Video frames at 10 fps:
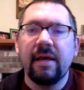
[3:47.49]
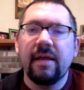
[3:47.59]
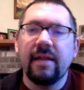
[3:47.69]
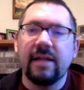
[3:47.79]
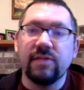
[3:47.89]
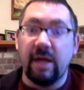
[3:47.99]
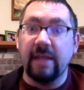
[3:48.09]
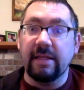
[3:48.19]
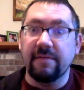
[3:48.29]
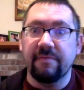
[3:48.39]
That's where I
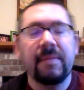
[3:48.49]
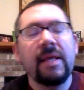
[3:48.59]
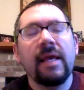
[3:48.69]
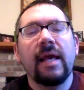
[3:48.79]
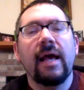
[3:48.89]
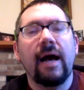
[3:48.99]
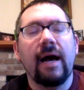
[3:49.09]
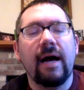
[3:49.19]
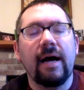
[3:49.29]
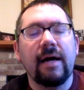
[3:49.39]
live.